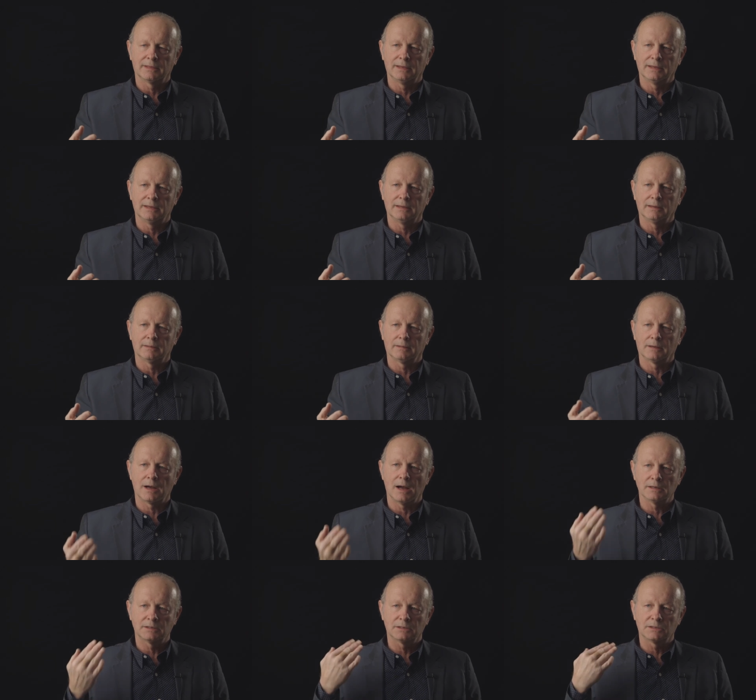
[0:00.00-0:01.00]
the
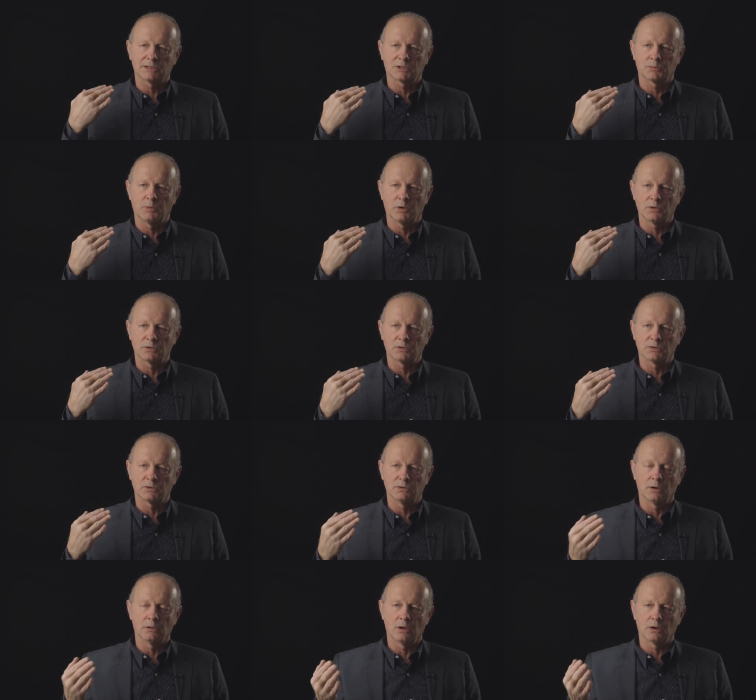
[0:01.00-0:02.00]
conscious exposures
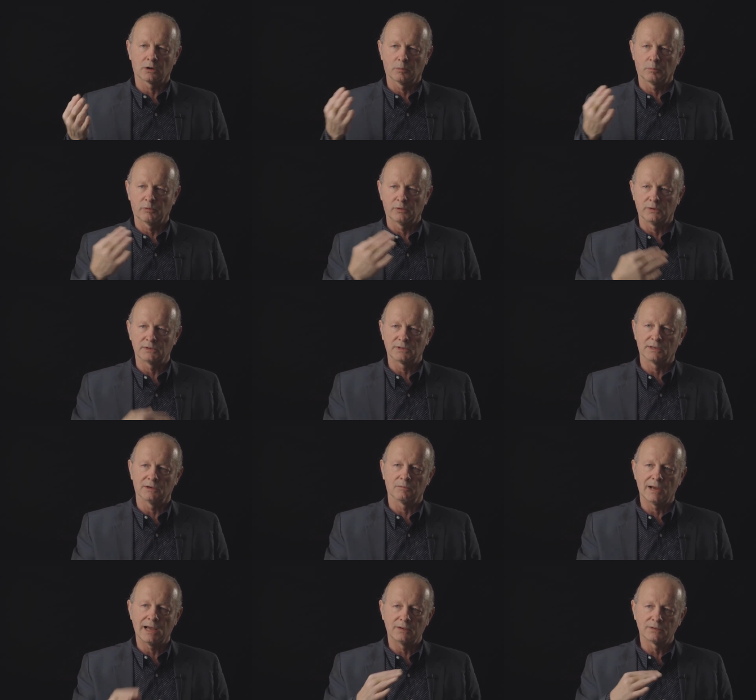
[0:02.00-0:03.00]
no longer produce the
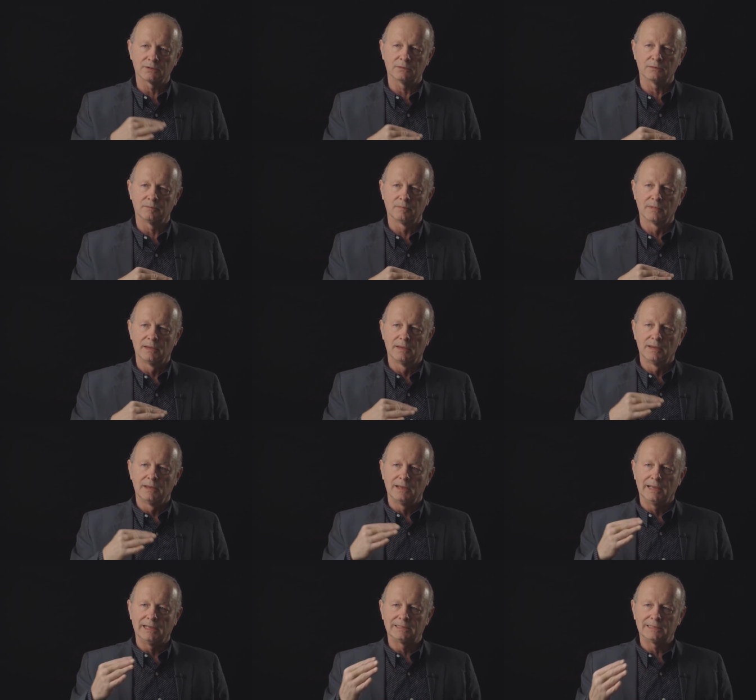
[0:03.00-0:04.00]
arousal,
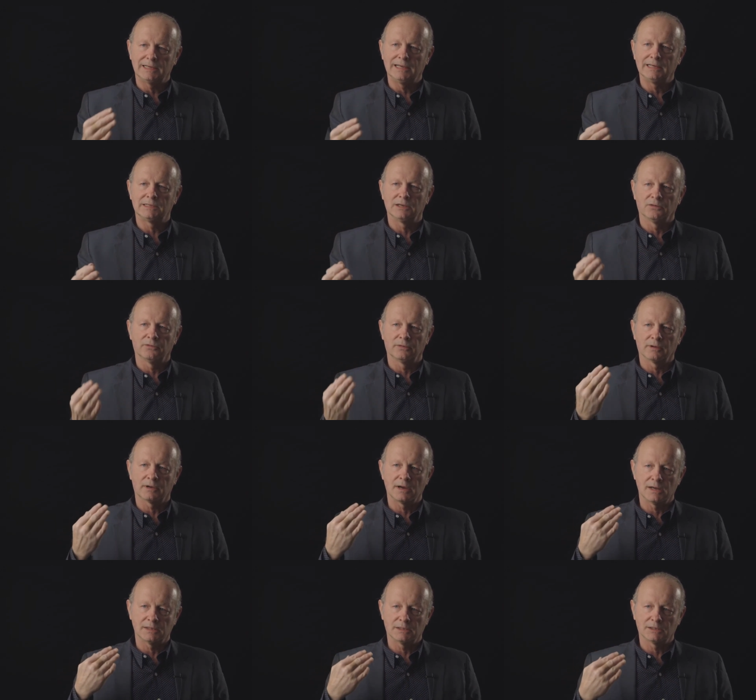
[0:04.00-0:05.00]
it's easier for the
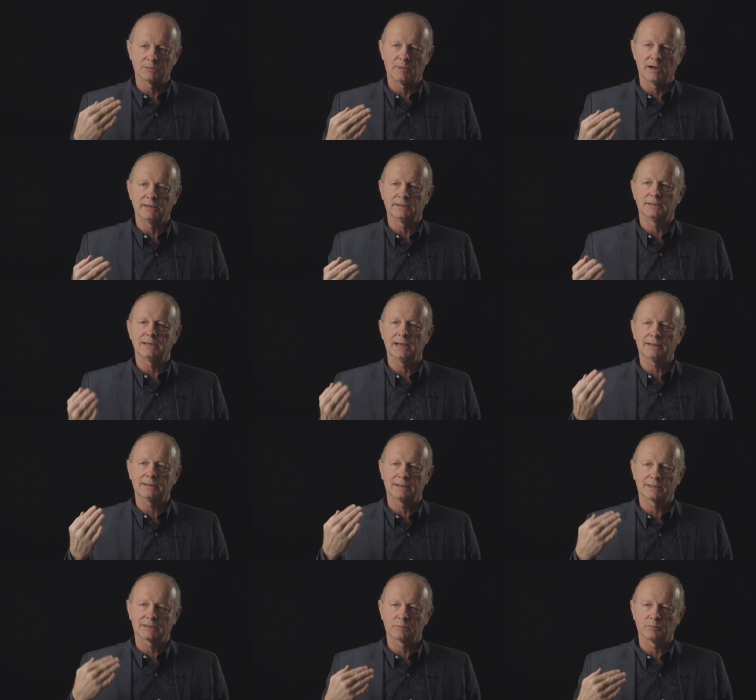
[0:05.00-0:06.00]
conscious mind to take
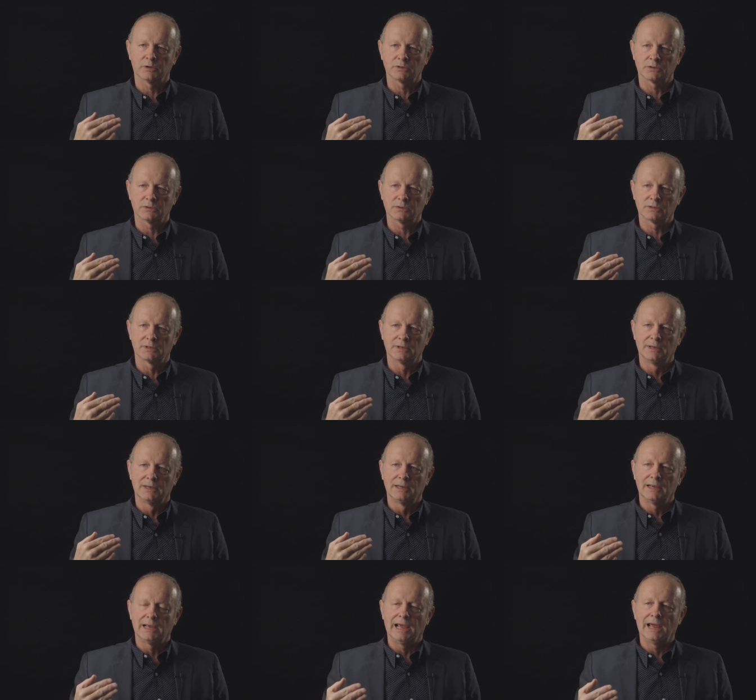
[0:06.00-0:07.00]
the exposures
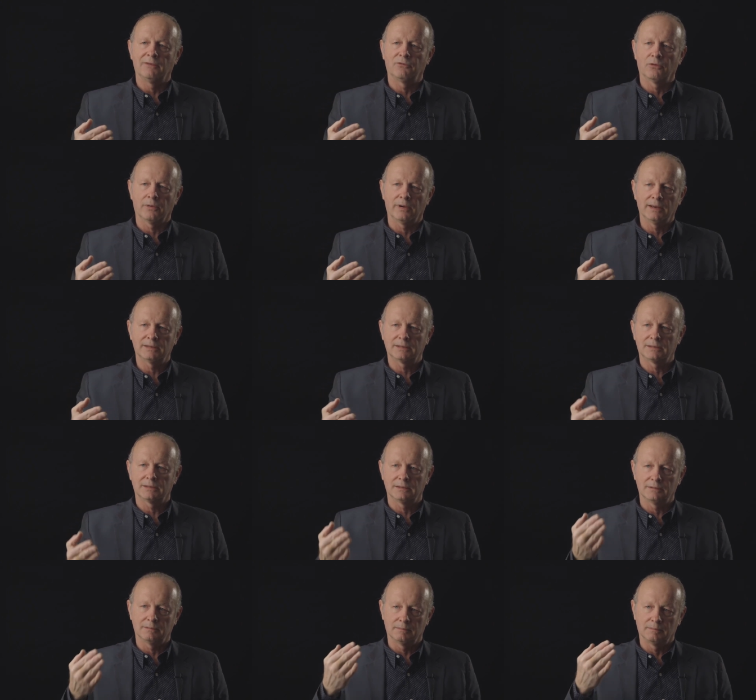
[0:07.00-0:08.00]
and for it
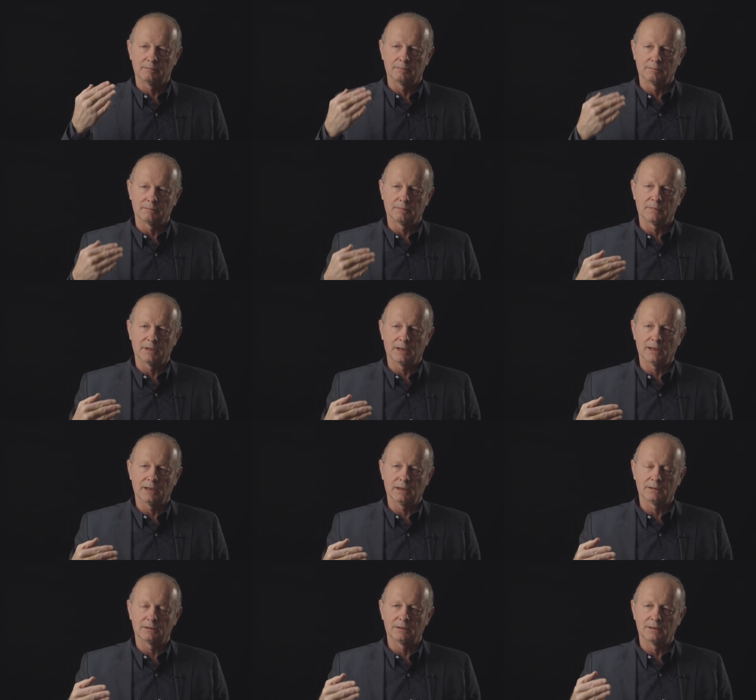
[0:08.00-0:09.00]
to,
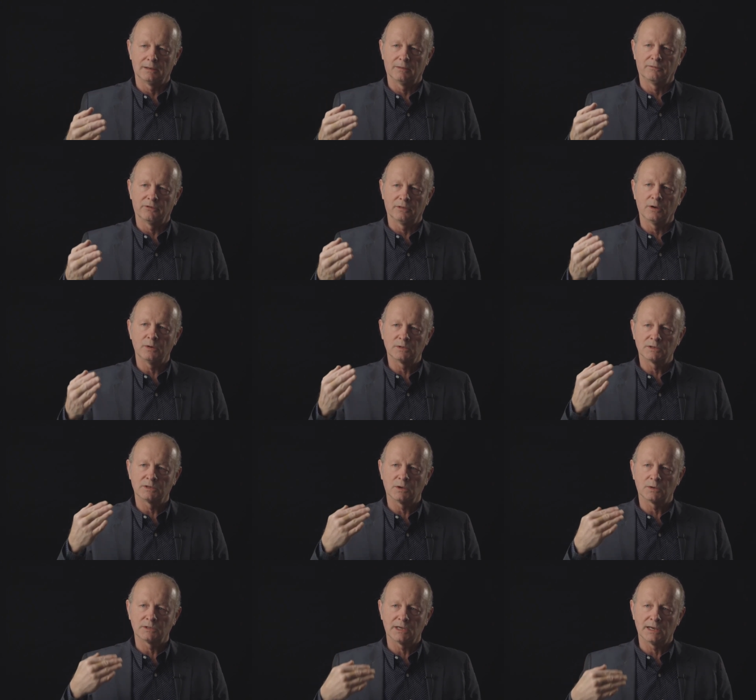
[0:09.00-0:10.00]
uh, for those
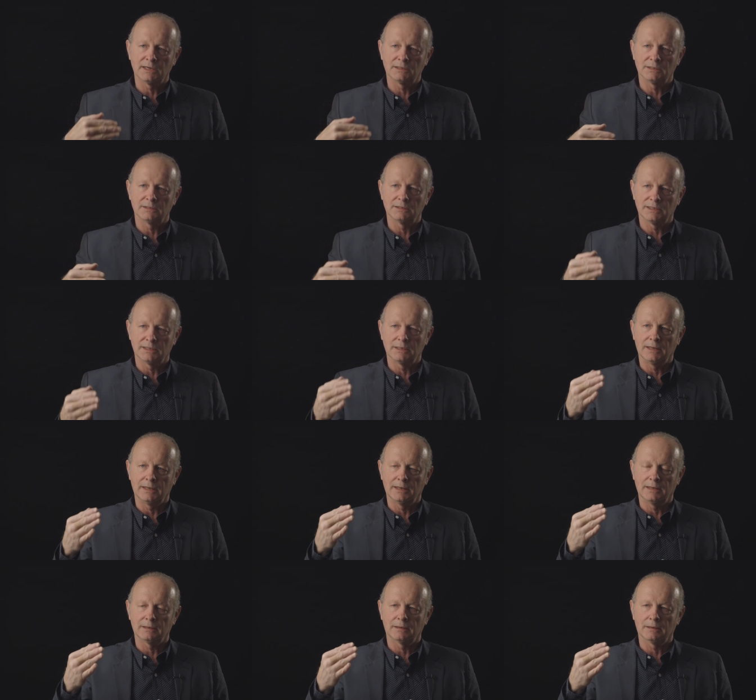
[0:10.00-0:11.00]
associations in,
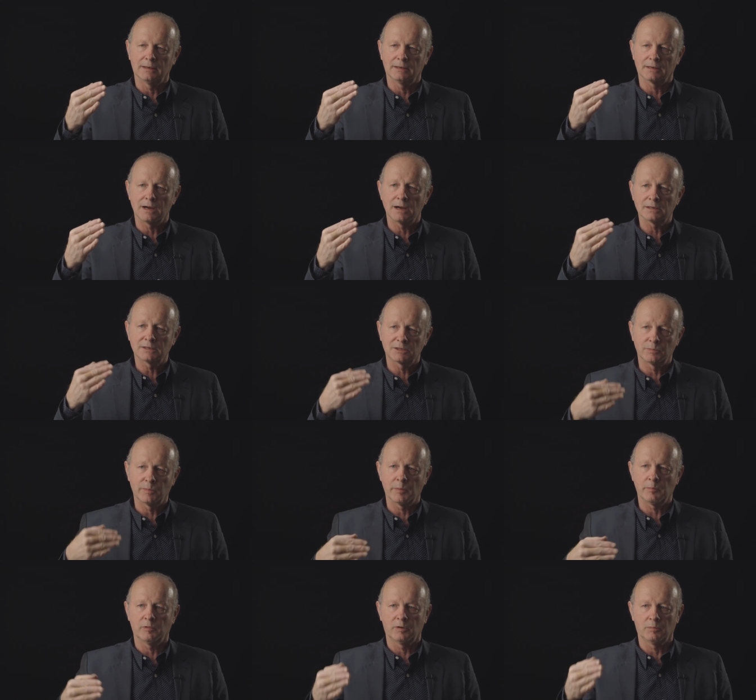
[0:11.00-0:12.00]
in, in conscious
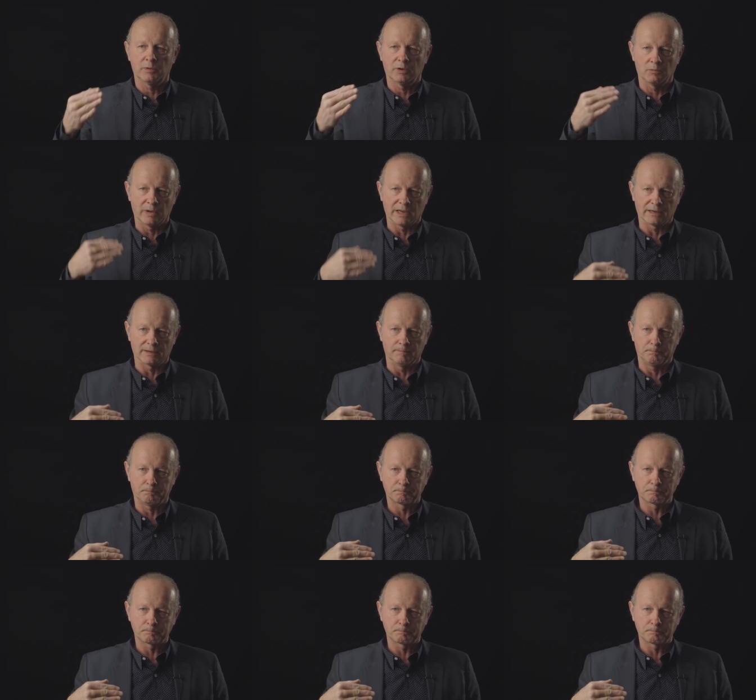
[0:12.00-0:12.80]
memory to be weakened.